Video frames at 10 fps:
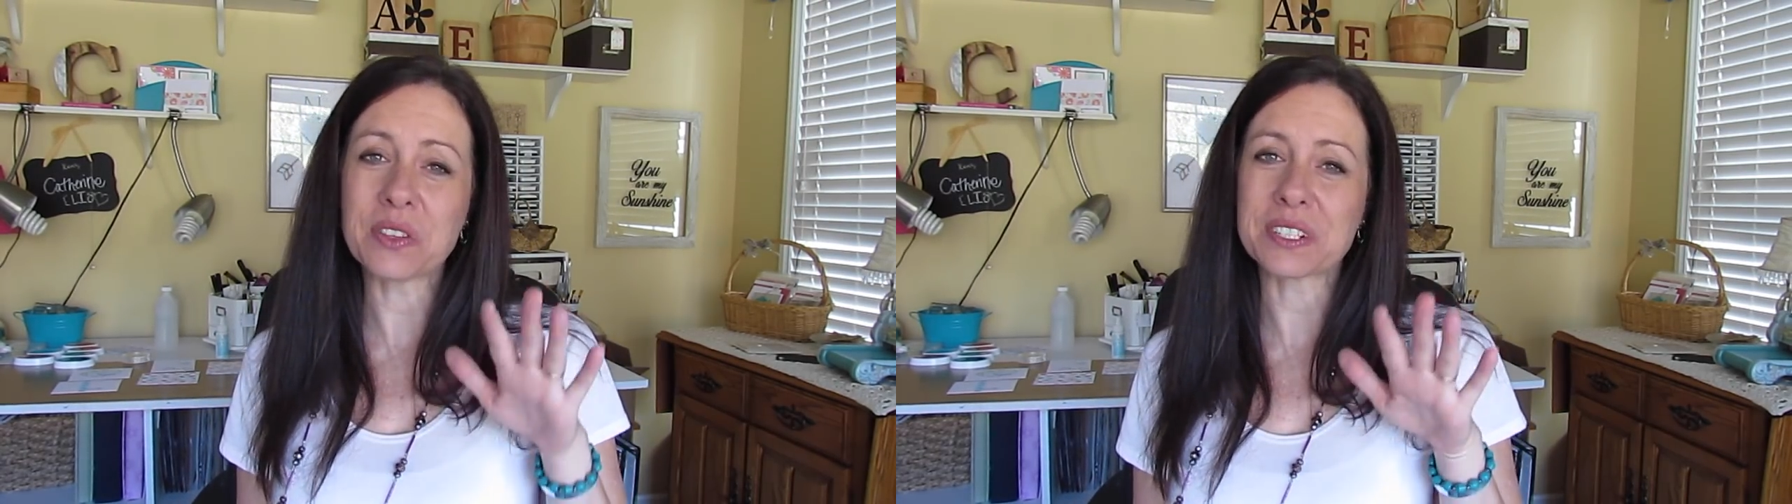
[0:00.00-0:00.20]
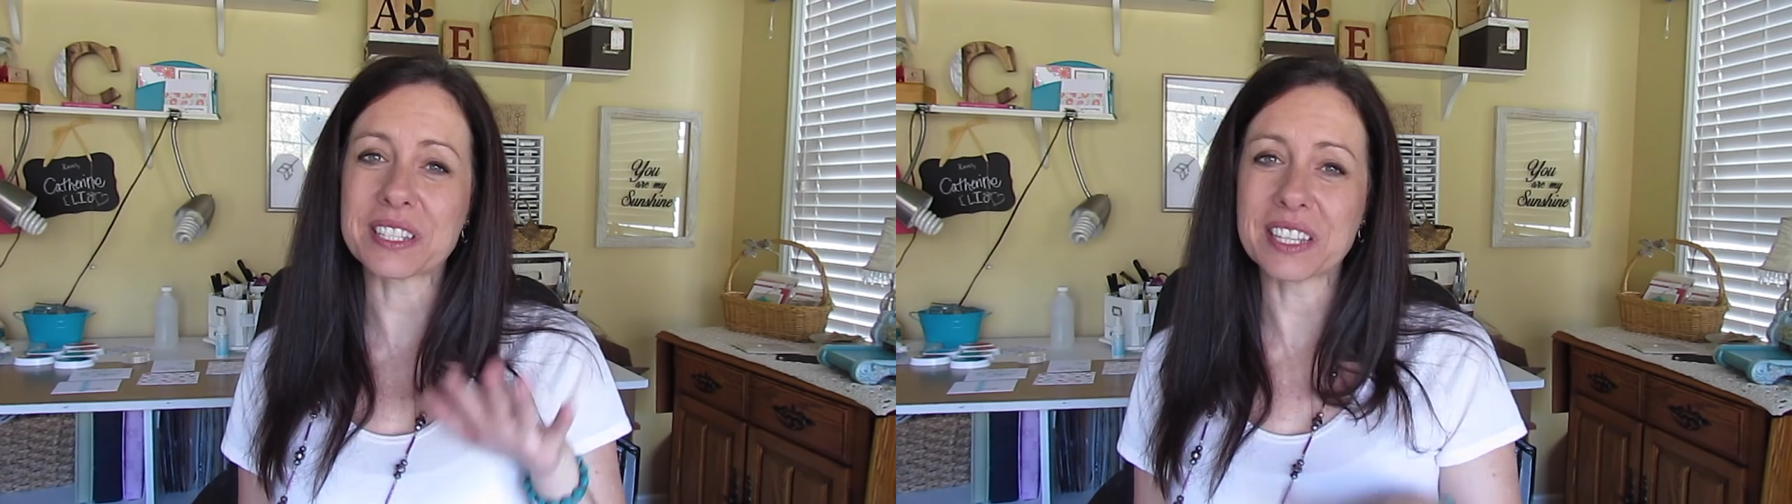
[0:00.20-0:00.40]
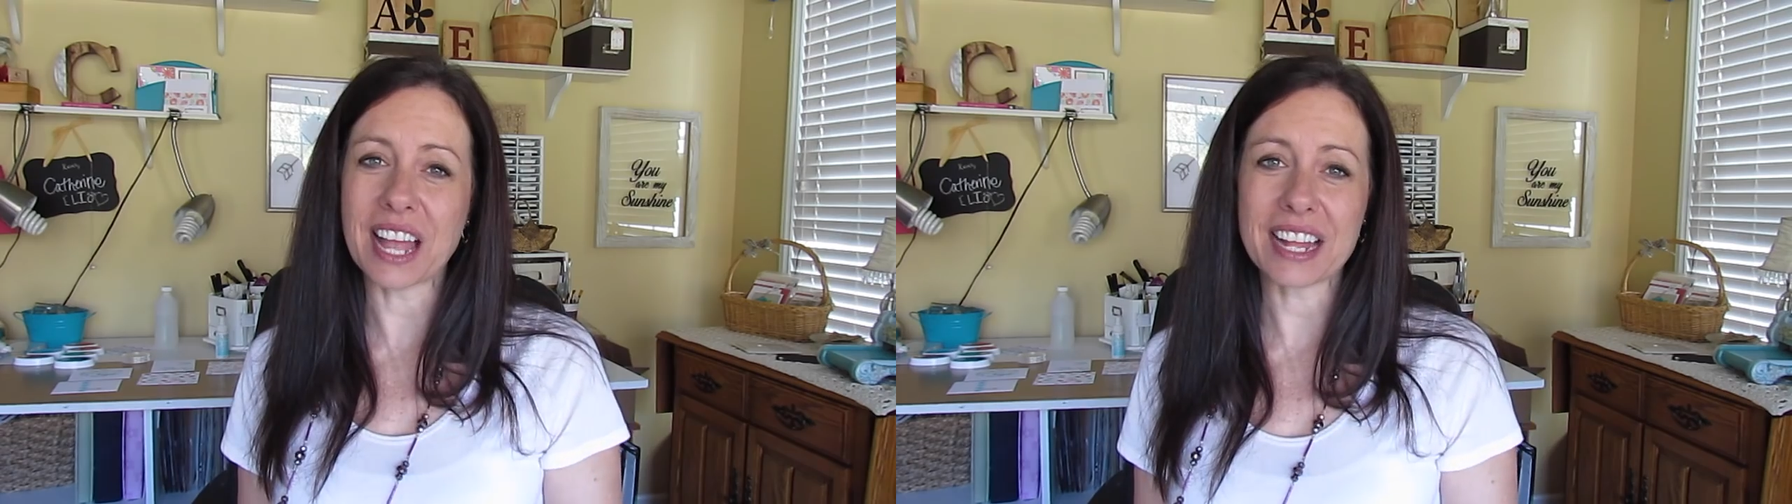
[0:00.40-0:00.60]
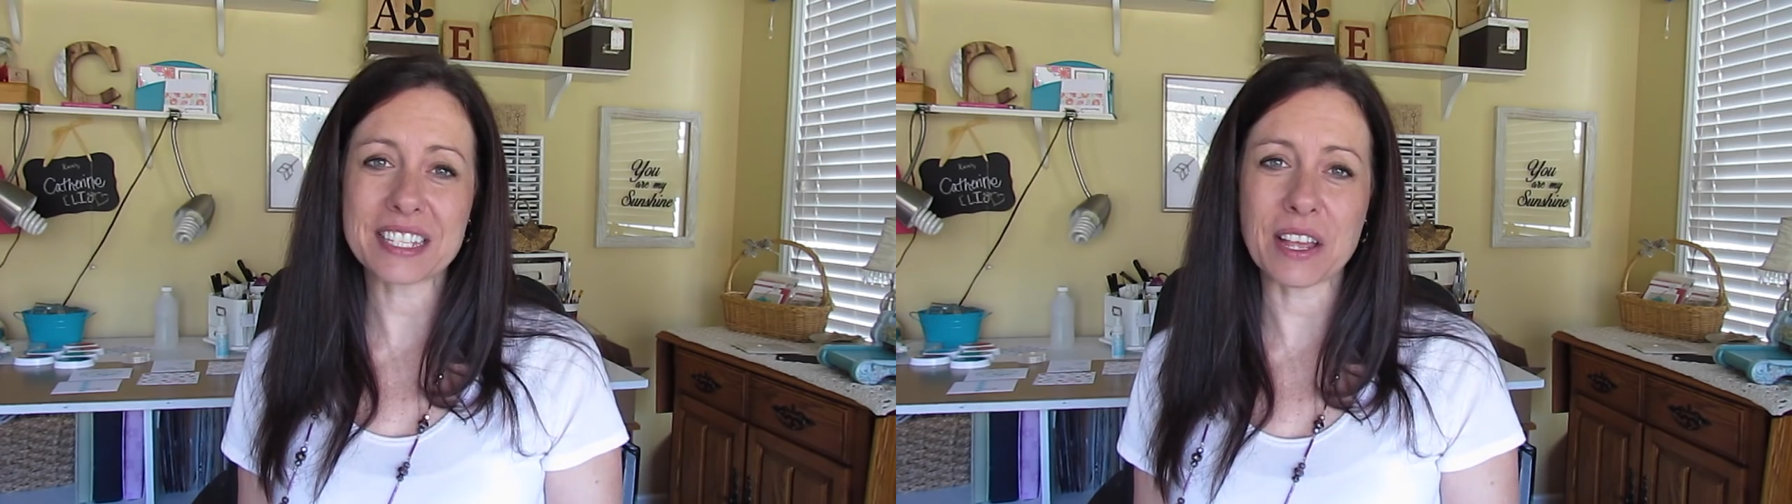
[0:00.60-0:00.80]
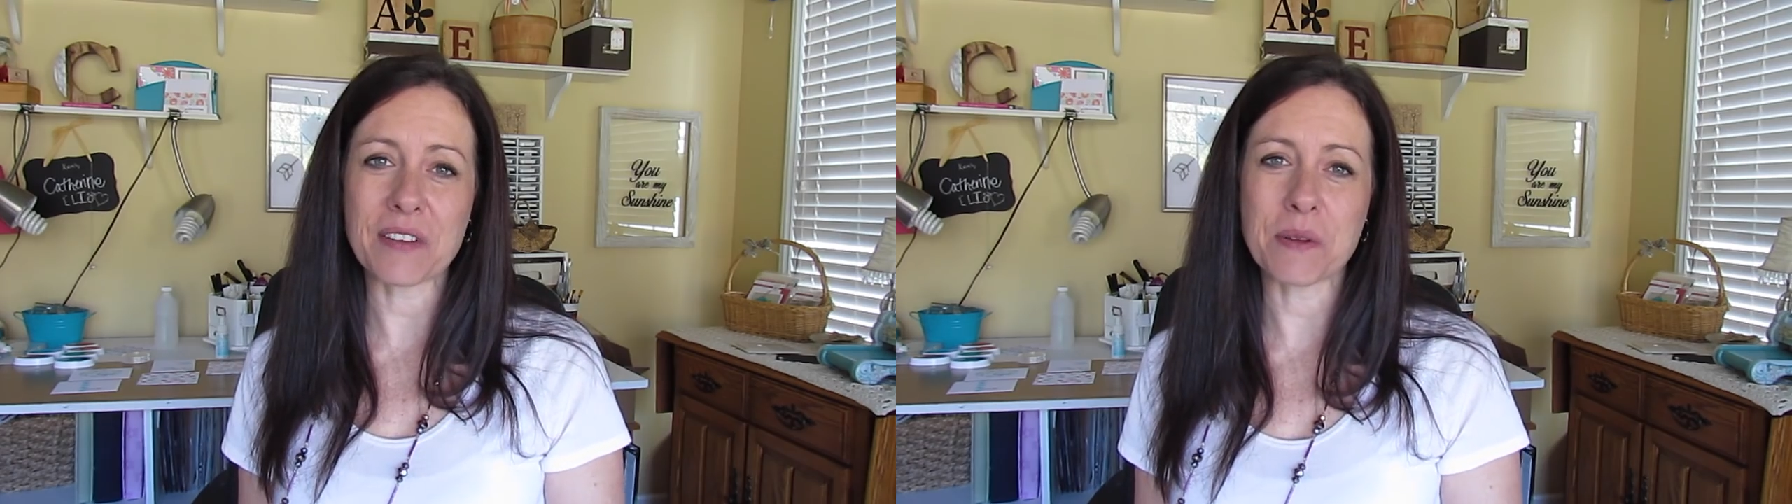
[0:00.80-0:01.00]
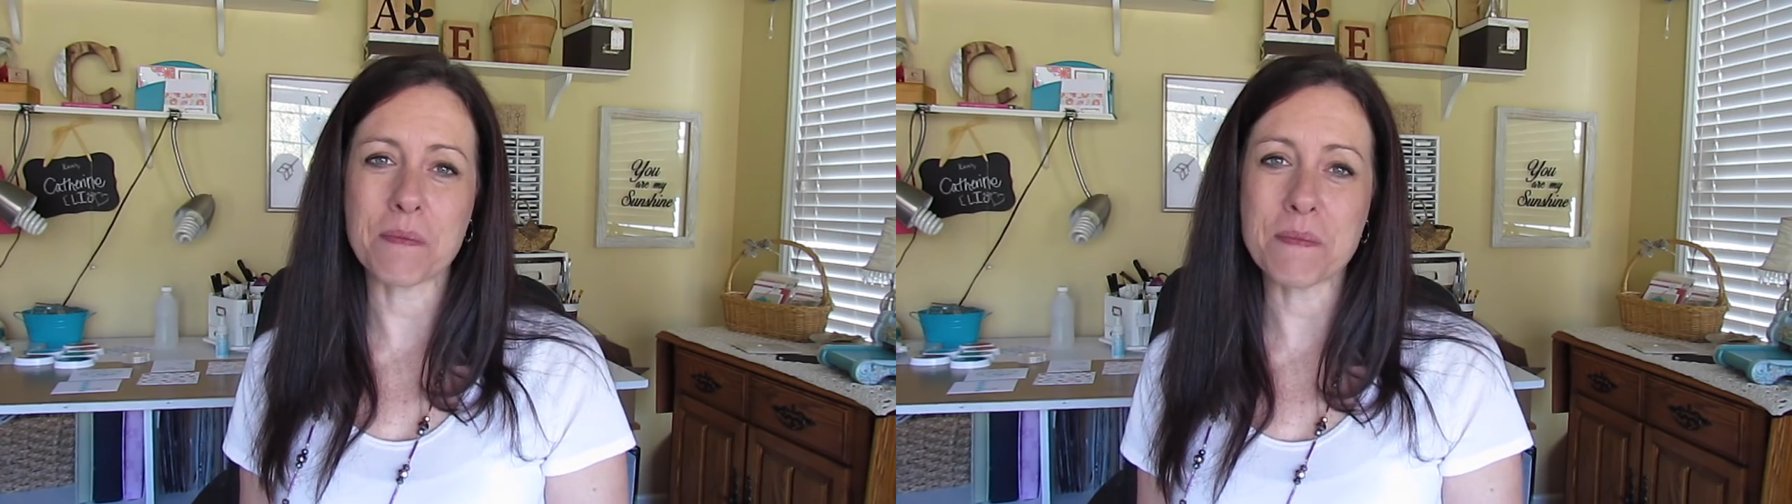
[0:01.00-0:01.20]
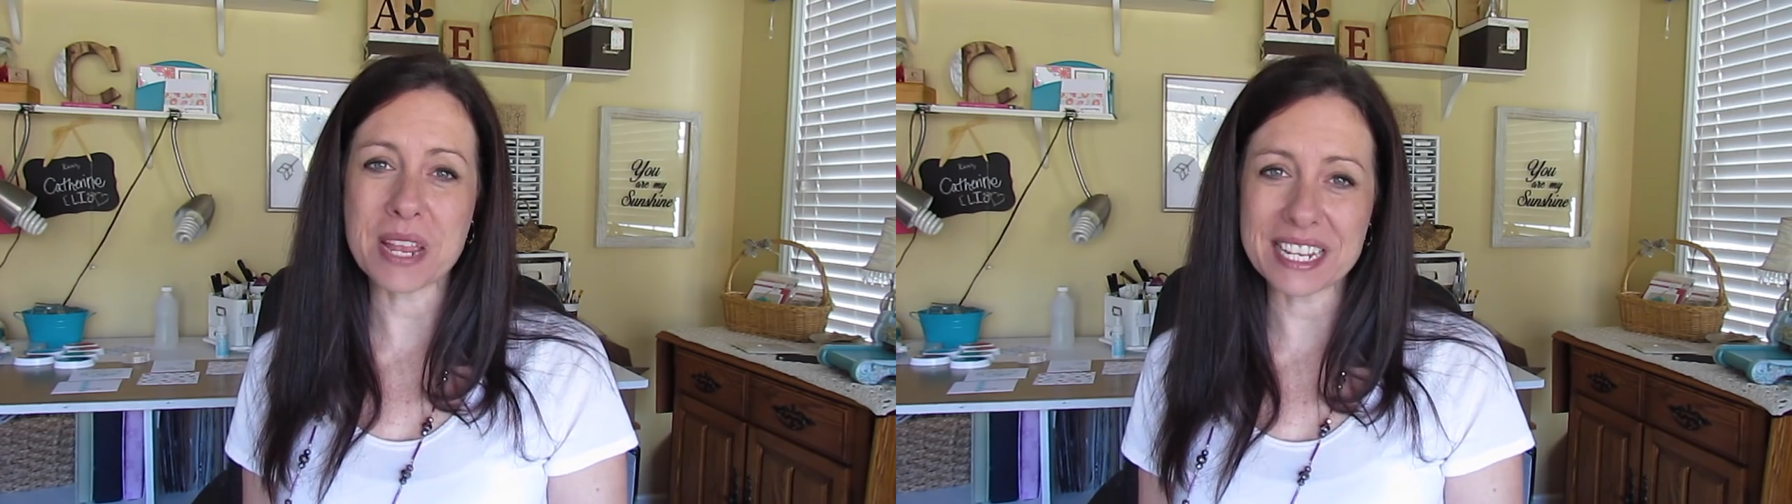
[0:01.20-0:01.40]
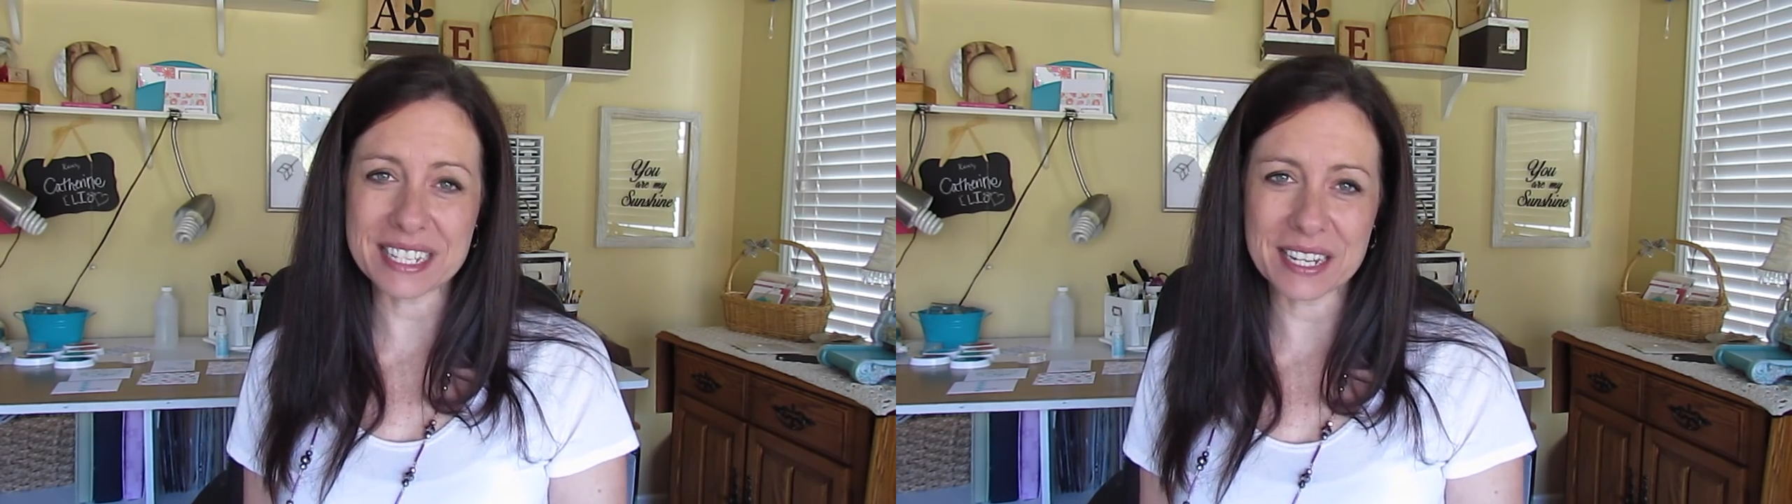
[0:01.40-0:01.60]
There's lots of
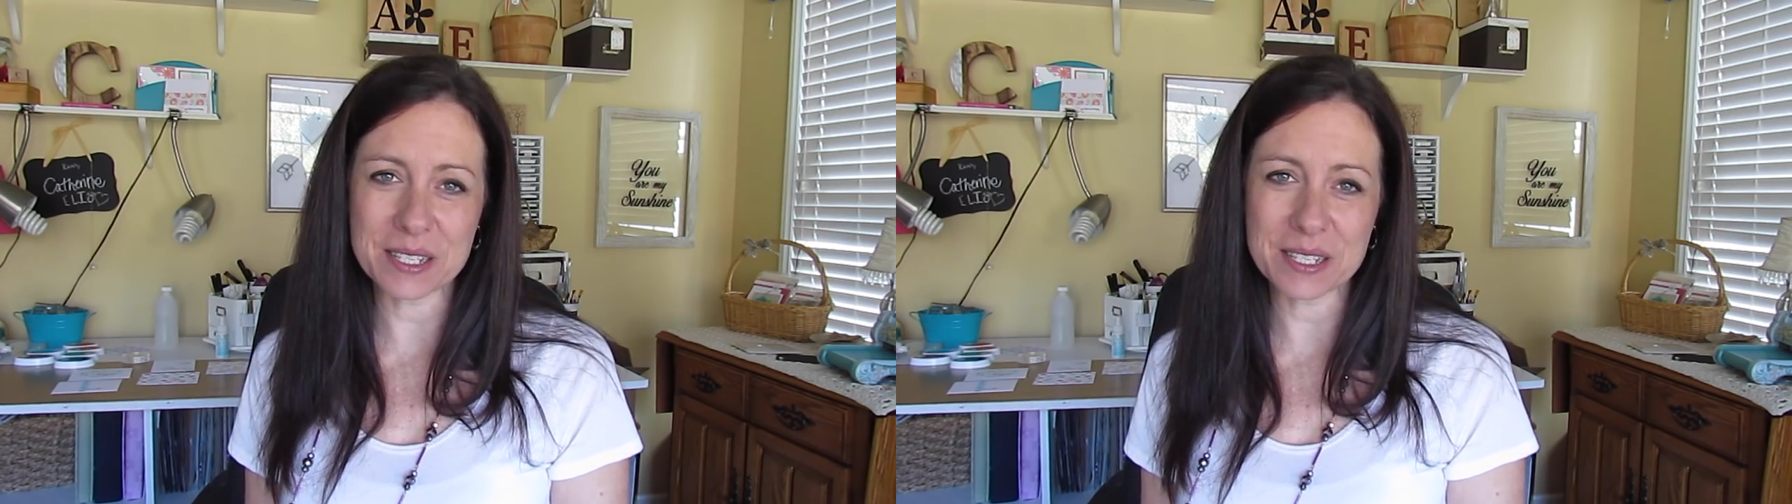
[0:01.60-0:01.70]
amazing